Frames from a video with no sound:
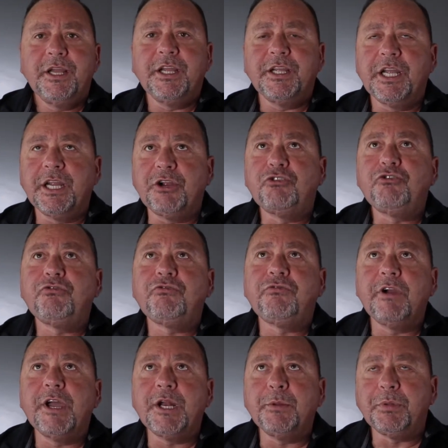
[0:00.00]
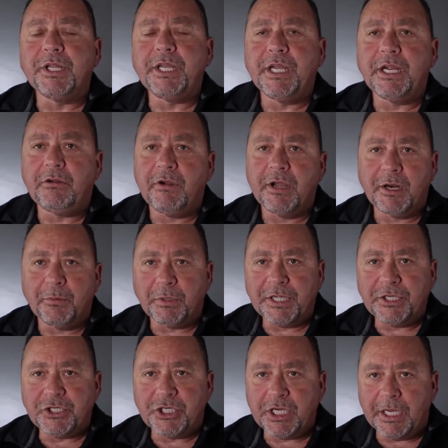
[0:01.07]

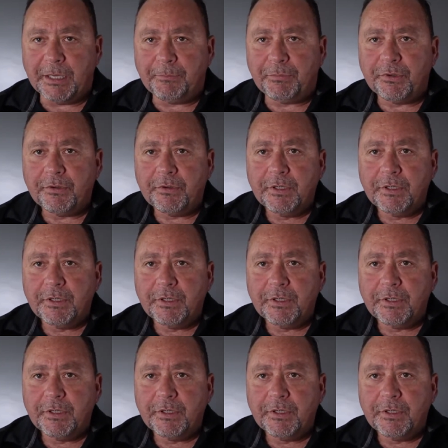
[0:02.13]
Incredibly cheap.